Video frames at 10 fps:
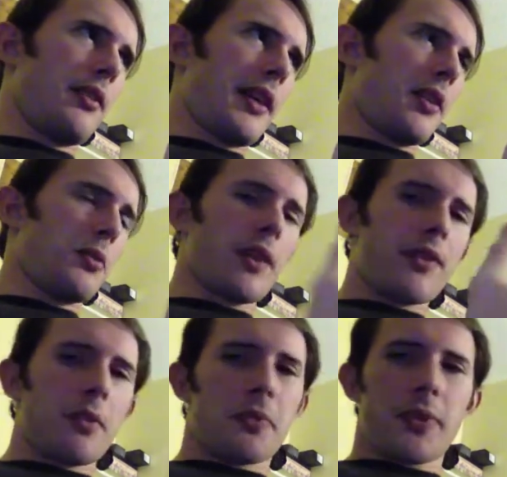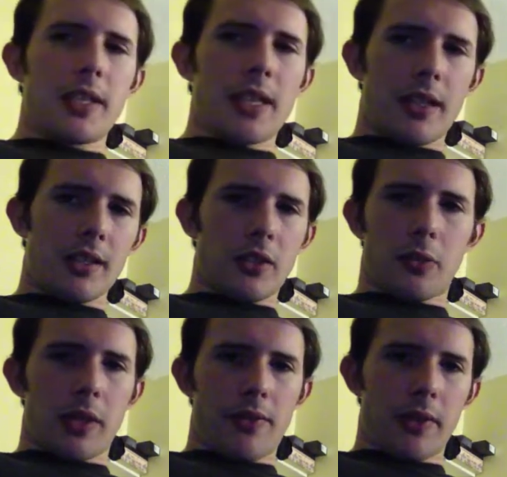Now, whatever the pretext or
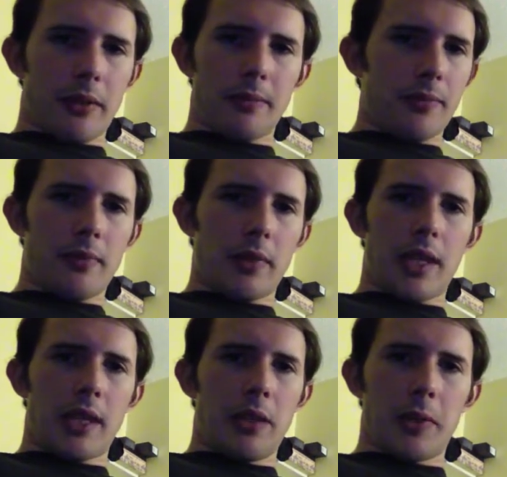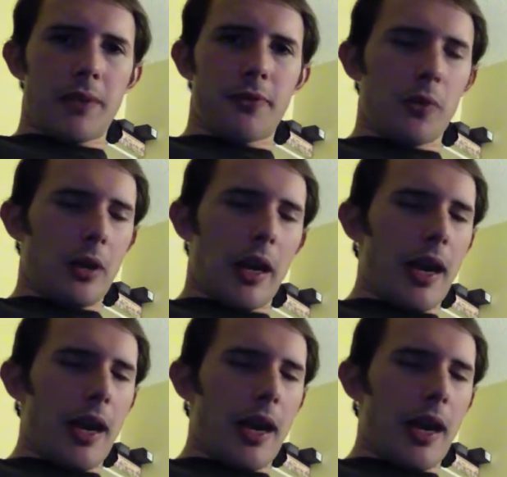whatever that he went for,